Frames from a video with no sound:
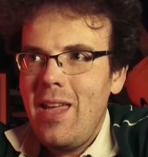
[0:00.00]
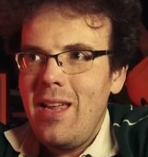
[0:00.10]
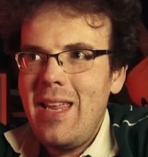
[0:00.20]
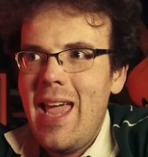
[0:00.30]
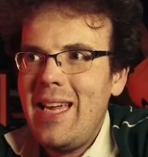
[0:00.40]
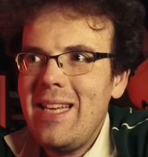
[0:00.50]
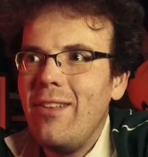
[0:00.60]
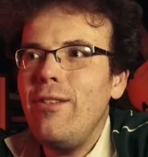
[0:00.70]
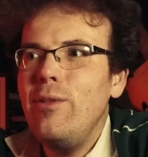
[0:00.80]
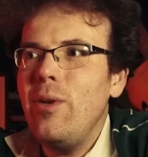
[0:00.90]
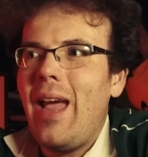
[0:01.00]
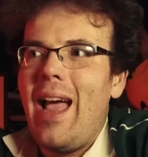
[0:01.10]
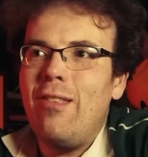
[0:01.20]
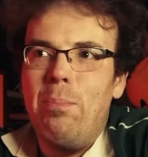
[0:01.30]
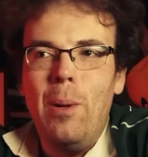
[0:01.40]
yeah, he doesn't look
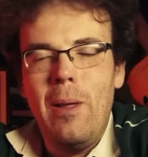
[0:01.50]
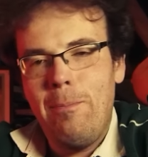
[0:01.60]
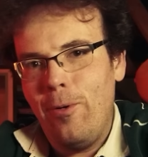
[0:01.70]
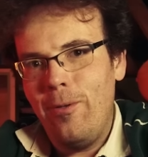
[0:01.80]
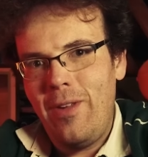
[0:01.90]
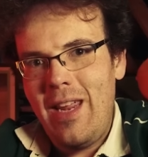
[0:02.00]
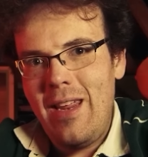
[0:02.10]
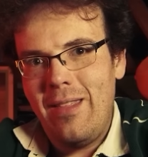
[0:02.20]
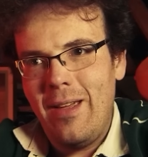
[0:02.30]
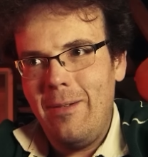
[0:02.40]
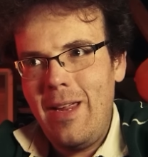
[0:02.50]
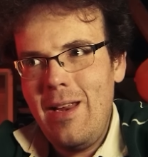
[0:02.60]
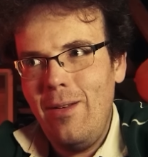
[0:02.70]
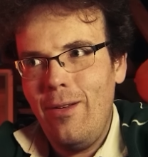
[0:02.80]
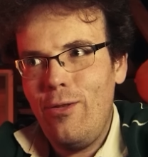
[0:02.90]
as bulletproof either. He
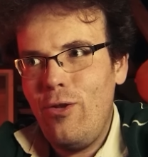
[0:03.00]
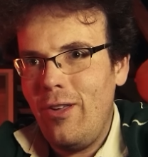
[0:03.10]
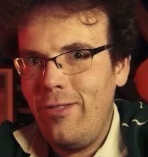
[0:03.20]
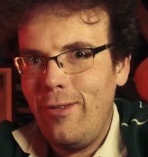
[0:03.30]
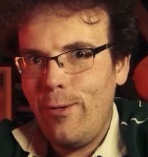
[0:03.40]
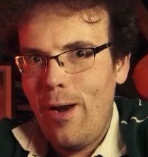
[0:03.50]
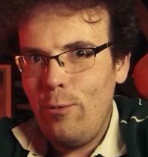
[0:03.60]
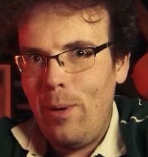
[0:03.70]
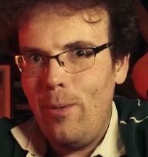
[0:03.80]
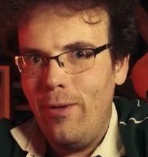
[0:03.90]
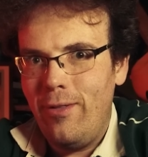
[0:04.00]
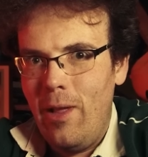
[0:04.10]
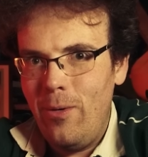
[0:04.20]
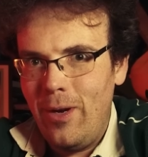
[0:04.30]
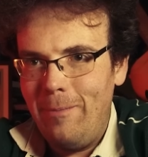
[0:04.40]
looks just as crash-prone as
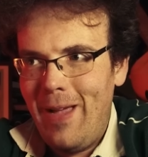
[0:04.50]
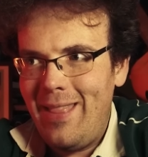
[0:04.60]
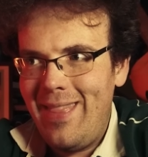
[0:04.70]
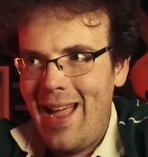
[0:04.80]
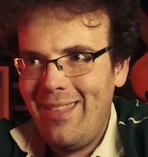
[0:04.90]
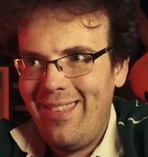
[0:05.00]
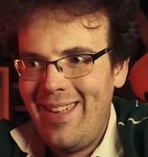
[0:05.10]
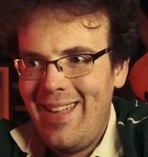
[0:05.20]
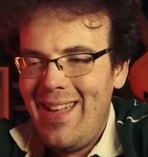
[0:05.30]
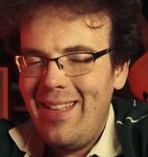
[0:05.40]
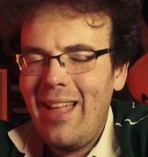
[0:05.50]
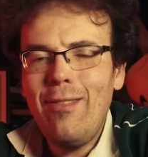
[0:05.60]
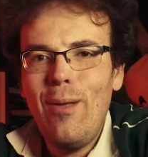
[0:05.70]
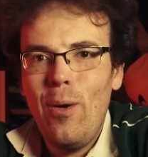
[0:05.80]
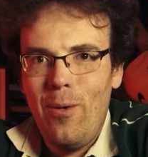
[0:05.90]
Logan, and that's
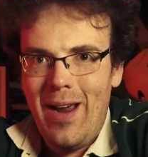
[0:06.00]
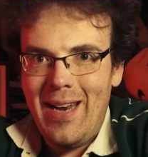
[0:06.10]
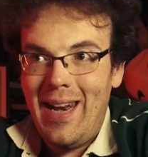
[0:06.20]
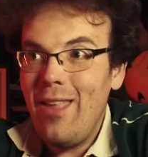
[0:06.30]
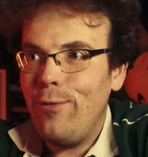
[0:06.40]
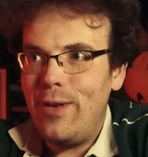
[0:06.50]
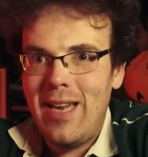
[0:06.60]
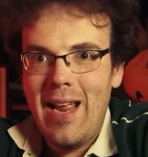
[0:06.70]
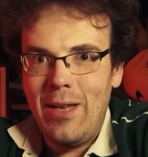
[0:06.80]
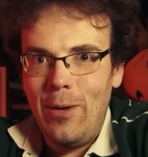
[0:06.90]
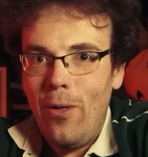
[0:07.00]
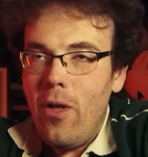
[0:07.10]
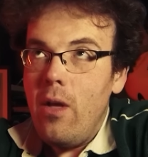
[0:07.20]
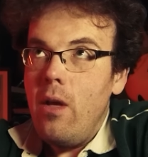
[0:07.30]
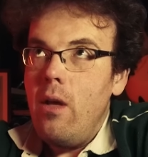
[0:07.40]
not great. And as for Daniel,
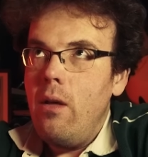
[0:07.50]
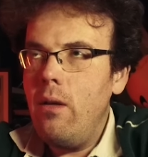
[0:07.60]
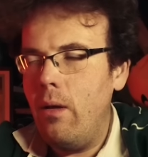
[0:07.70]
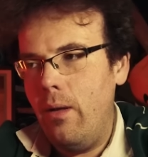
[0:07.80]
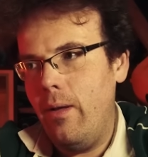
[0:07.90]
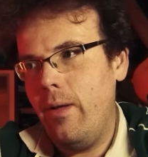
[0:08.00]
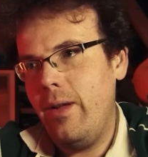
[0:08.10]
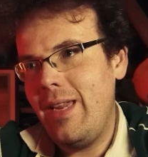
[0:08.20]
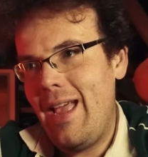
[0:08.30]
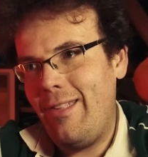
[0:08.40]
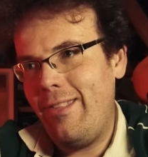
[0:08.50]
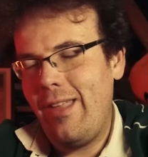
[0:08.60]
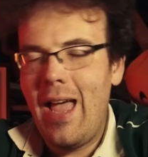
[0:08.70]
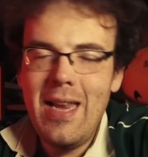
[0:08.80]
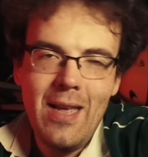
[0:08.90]
yes,
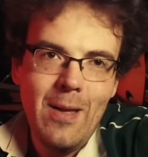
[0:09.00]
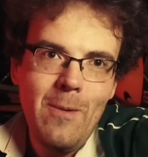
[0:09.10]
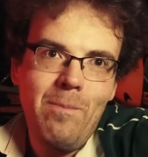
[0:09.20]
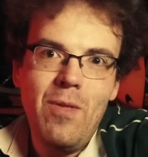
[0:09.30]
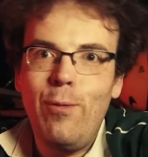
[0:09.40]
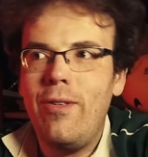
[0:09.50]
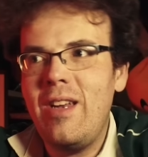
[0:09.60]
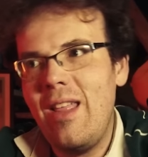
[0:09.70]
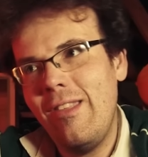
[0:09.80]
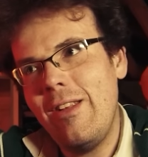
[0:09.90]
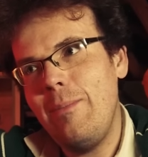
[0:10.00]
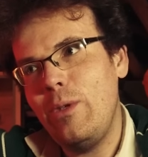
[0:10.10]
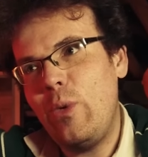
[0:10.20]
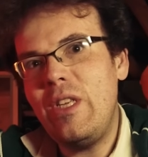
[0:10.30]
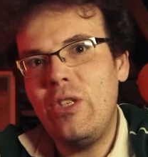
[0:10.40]
I know this was an incident
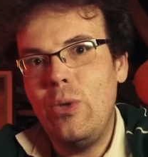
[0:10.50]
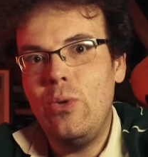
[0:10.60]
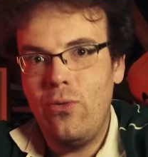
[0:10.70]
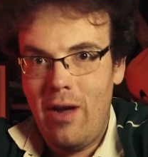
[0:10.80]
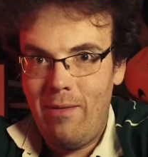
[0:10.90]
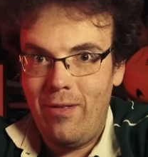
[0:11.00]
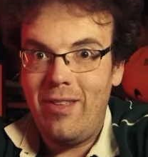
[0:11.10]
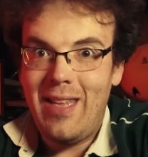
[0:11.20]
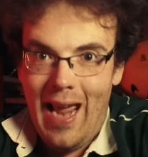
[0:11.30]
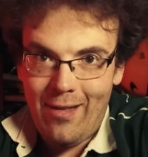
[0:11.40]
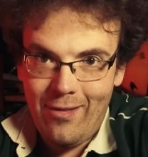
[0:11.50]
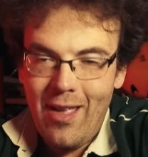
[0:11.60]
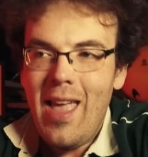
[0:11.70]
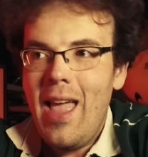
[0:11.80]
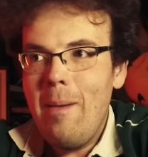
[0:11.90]
between two drivers, yes,
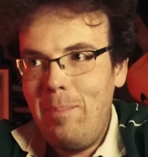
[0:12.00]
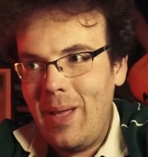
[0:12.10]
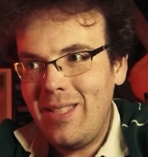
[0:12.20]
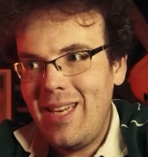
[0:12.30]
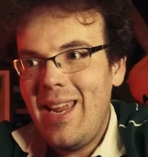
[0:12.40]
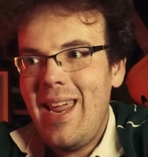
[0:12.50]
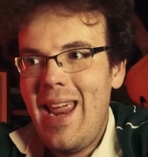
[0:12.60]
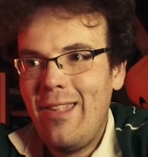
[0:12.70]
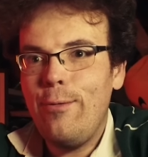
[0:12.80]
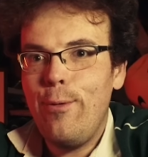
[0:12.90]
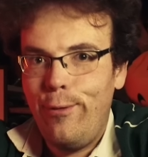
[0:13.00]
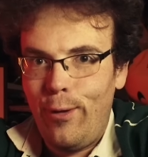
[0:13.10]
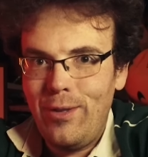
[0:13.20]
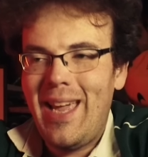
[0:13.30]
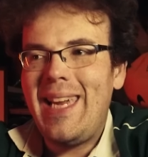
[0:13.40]
but it's a
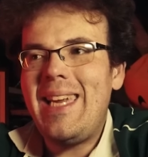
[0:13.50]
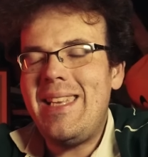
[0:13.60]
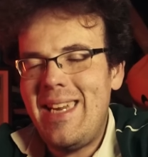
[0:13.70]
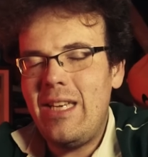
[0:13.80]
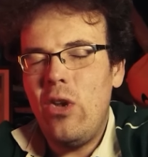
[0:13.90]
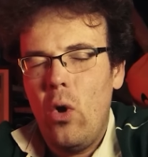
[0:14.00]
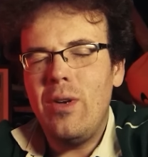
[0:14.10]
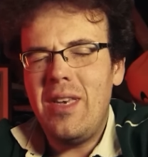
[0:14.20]
result that he did not